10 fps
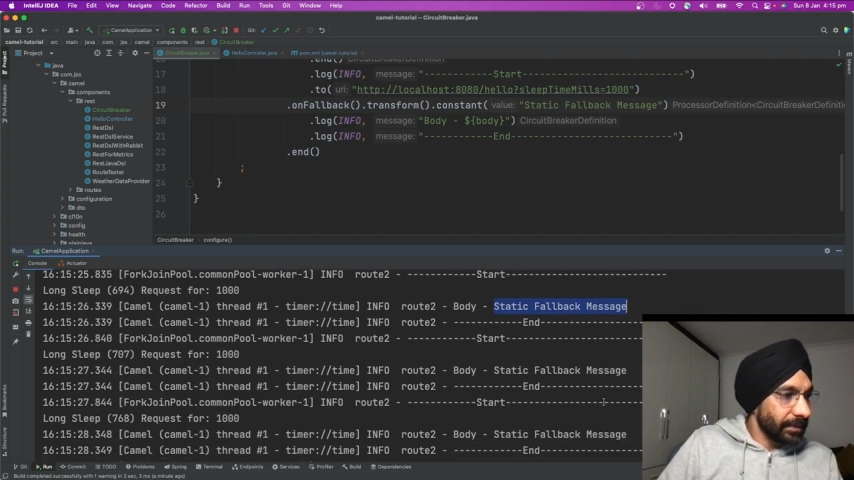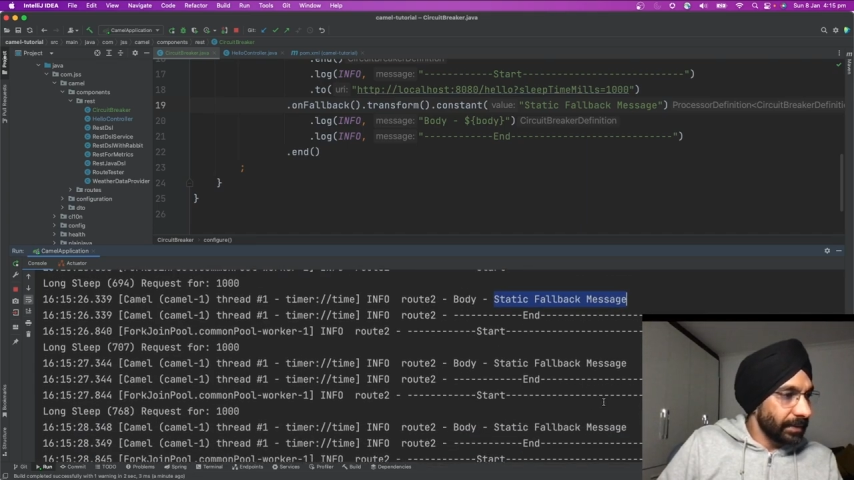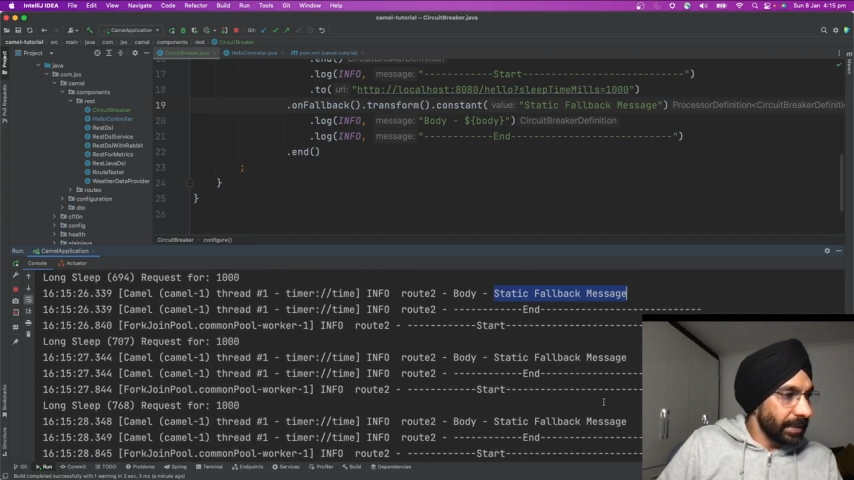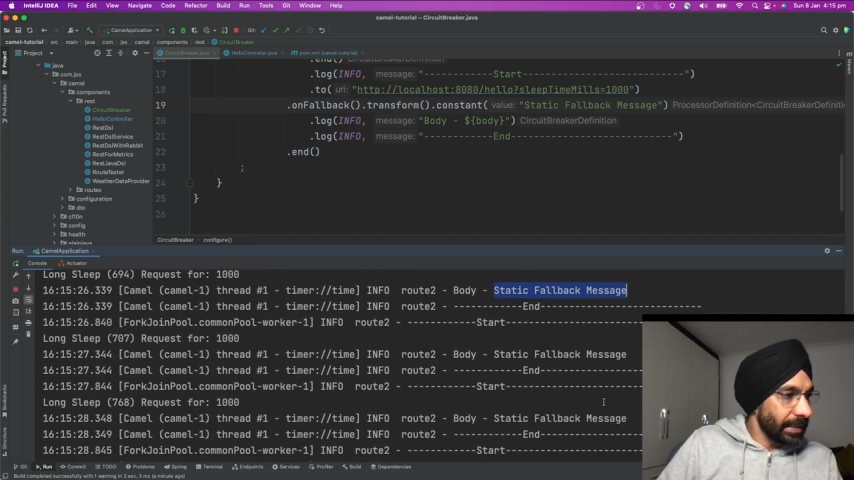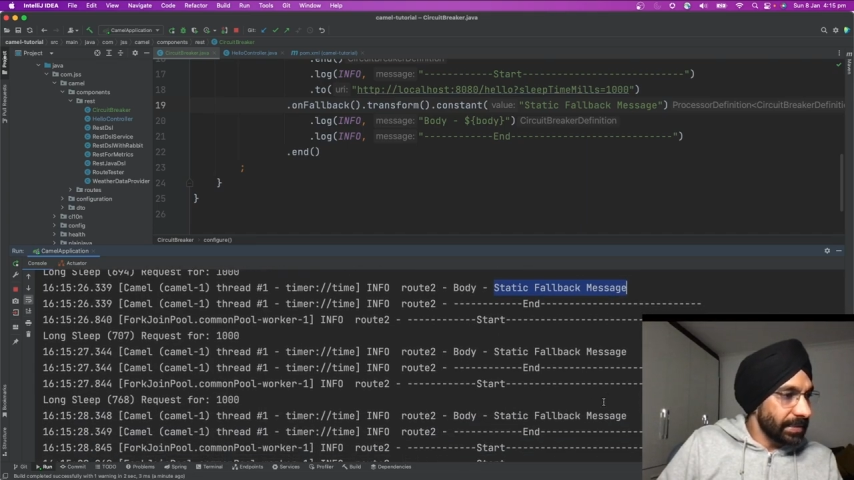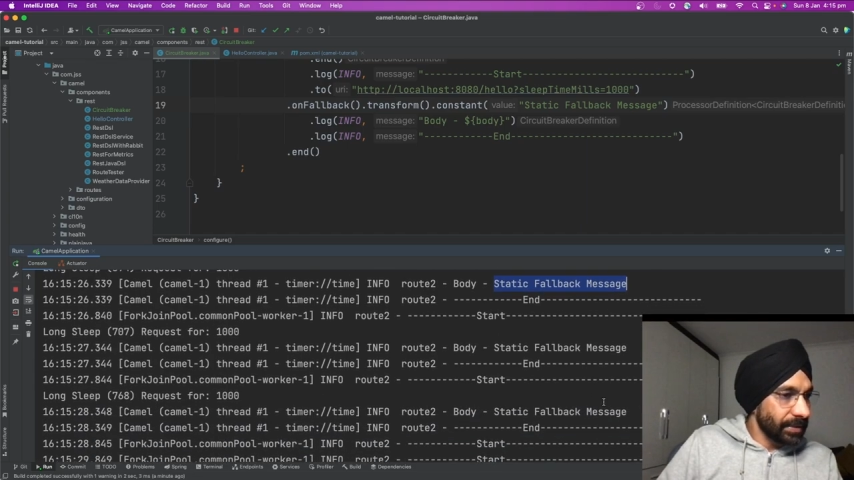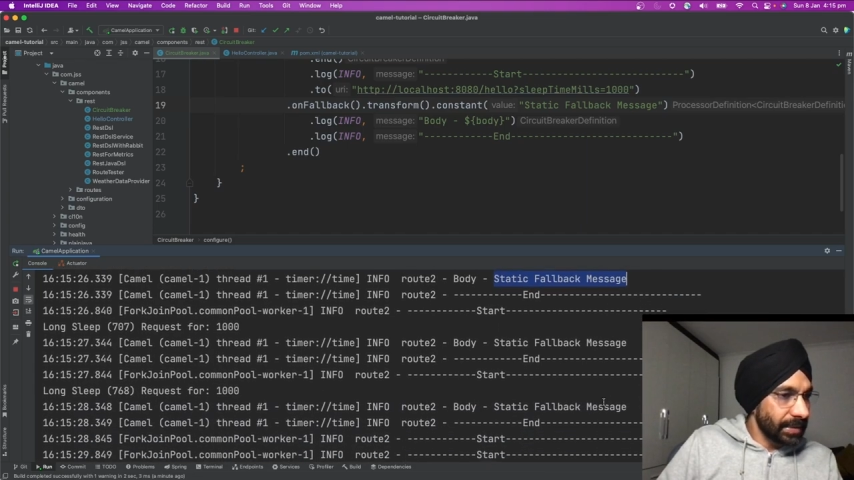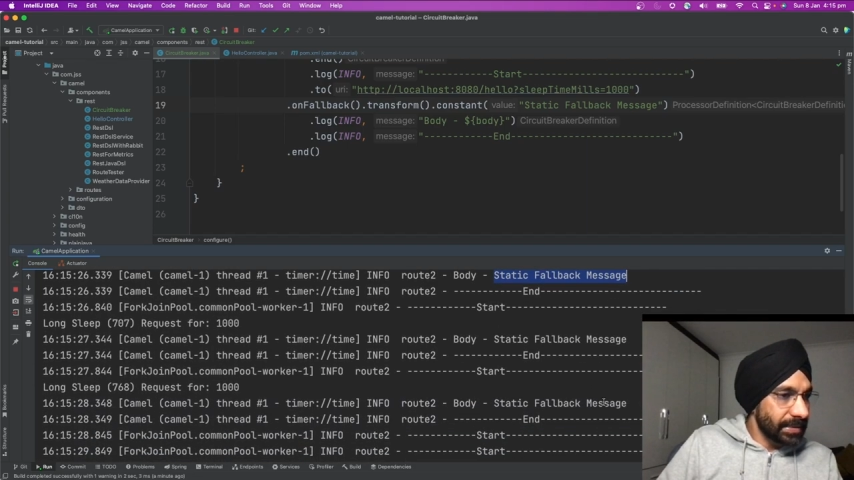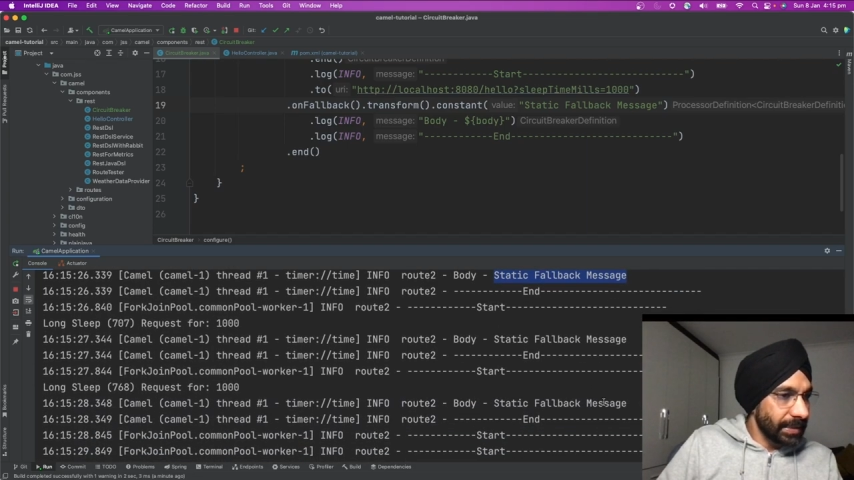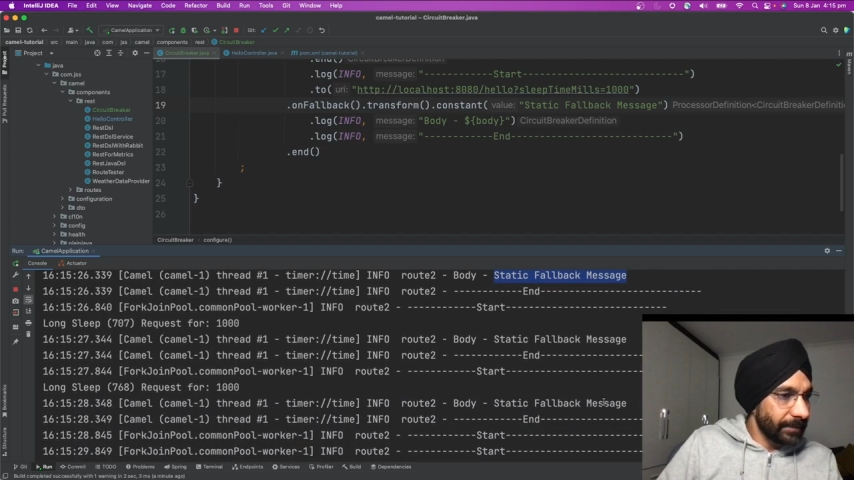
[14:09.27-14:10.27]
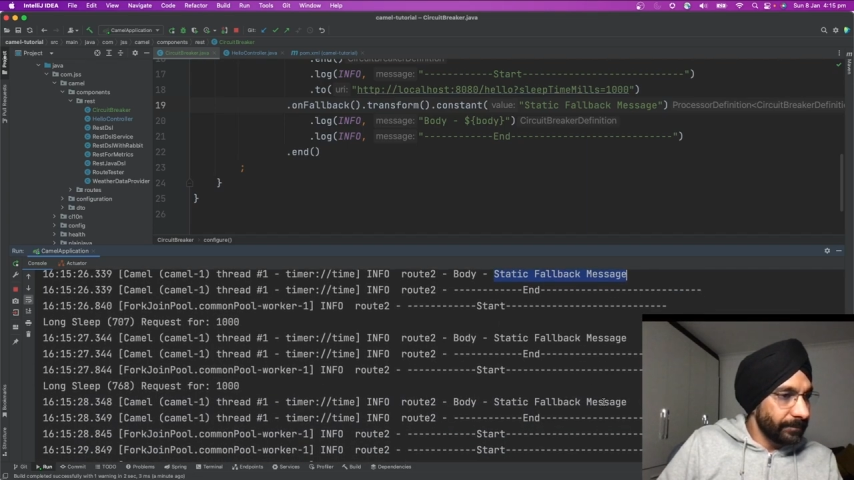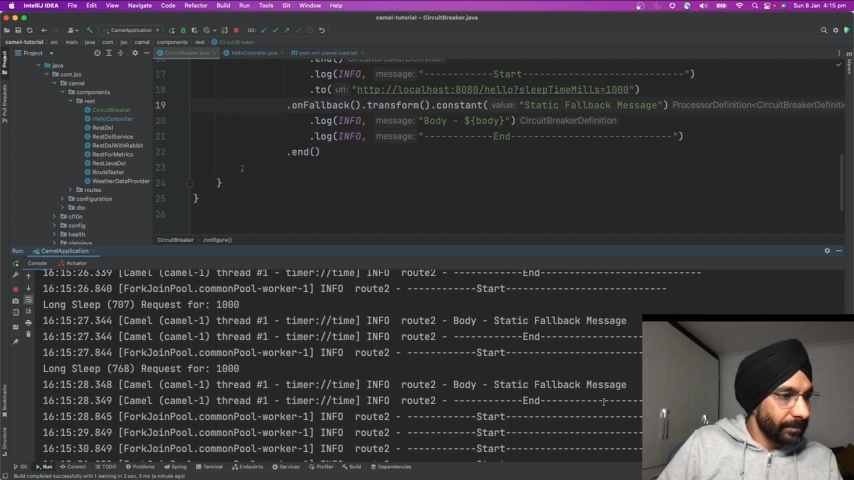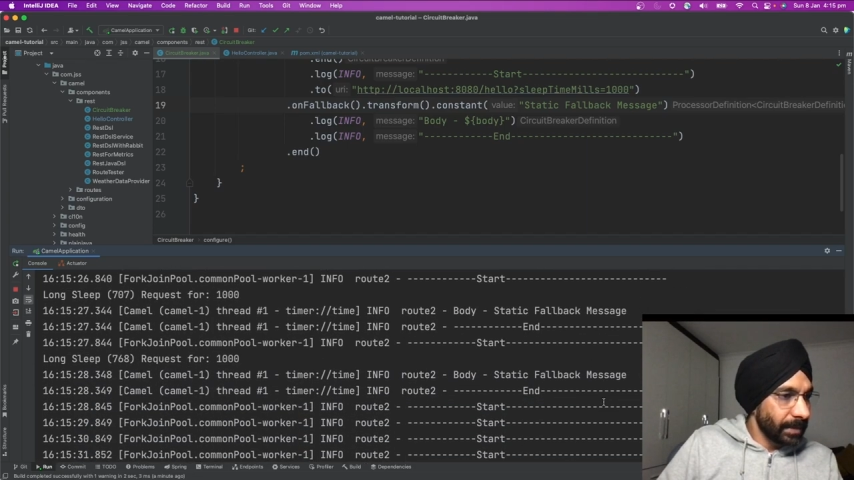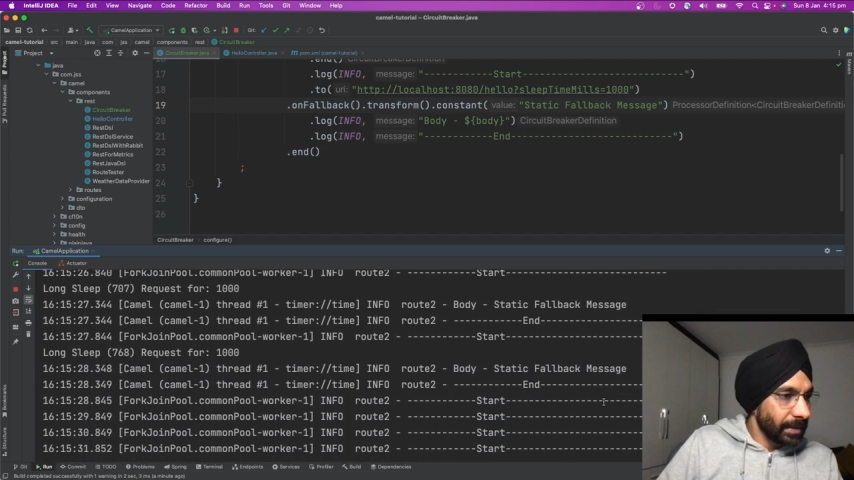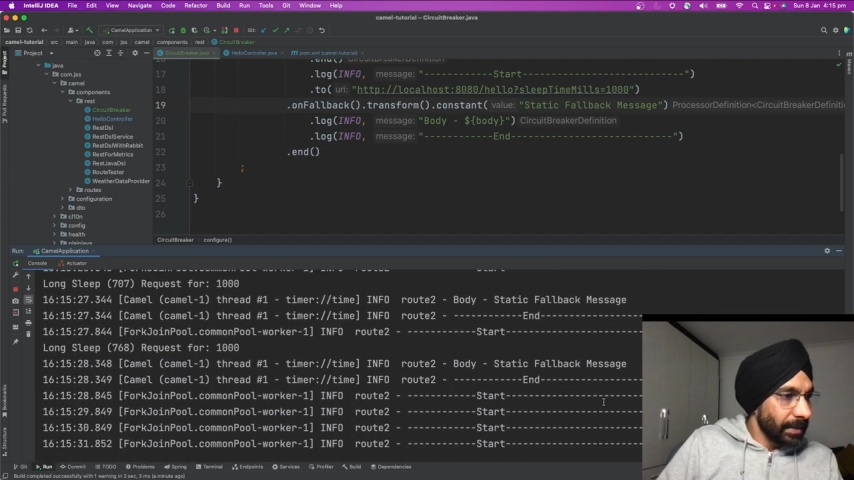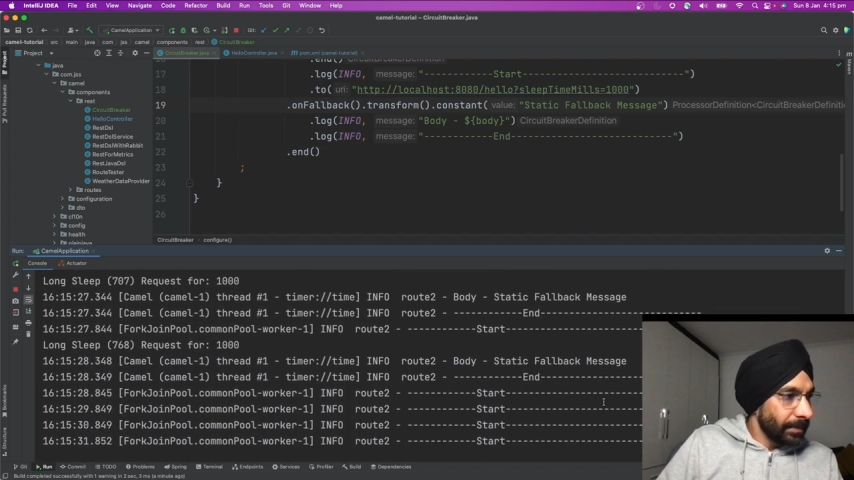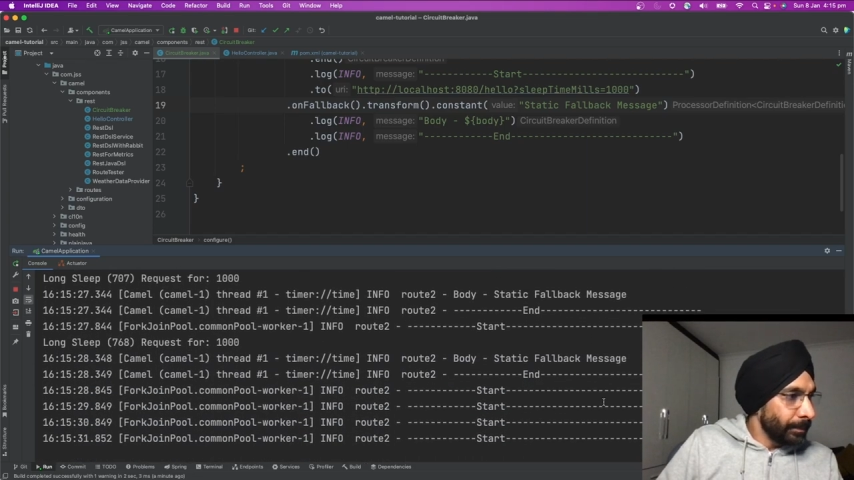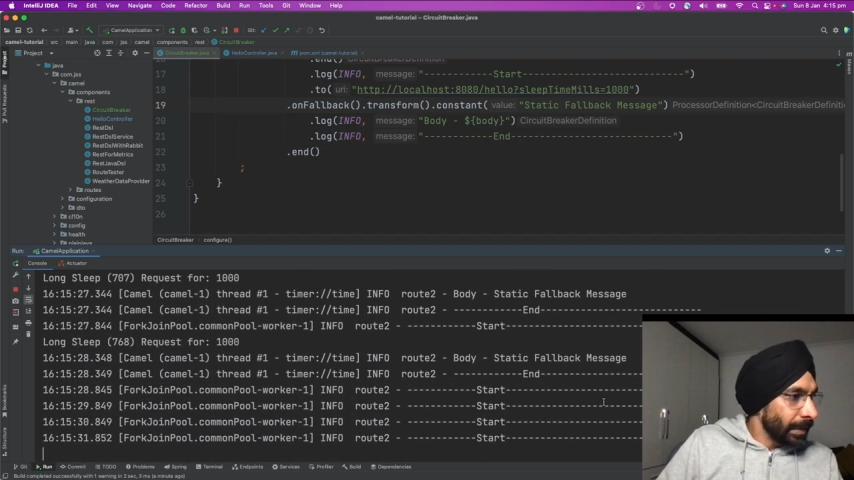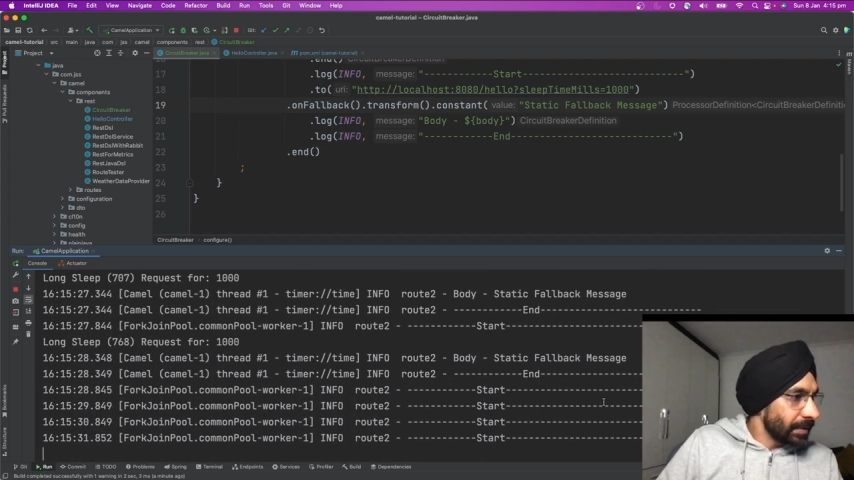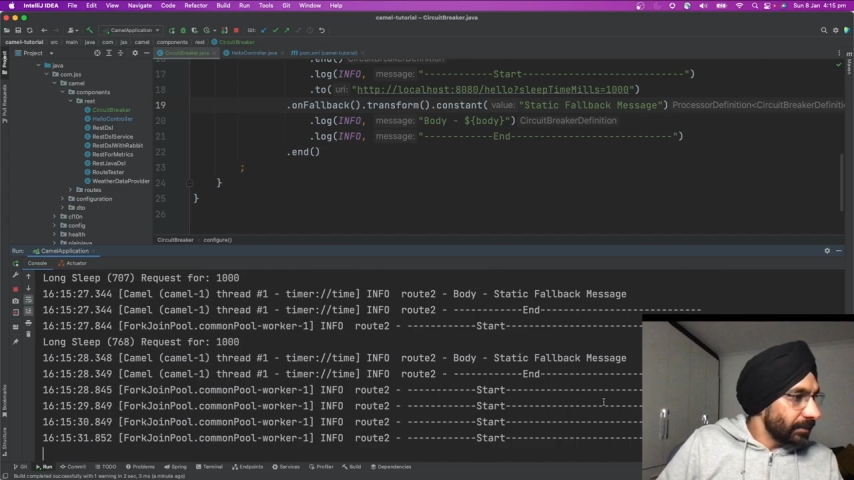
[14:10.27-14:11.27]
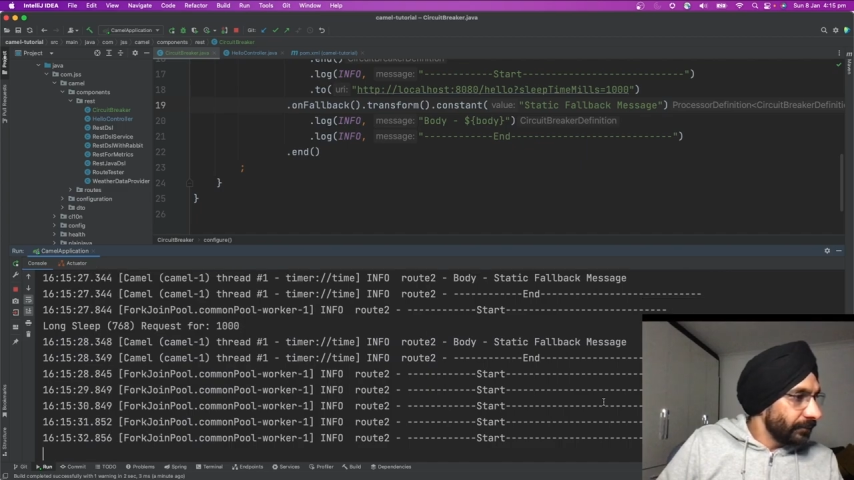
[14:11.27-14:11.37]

Okay, as you can see, but